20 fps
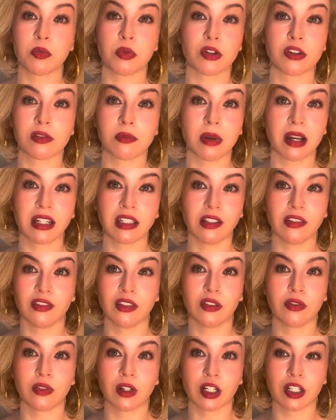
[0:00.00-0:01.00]
perspective
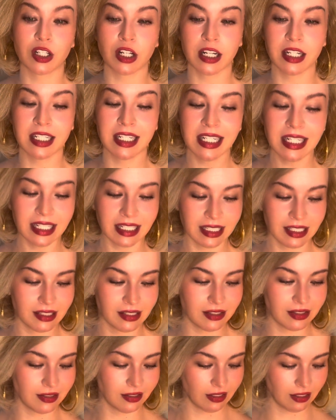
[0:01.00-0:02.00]
and fresh
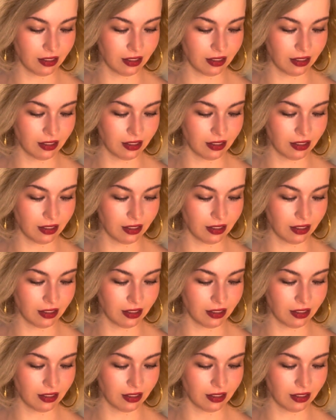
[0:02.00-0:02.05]
ideas.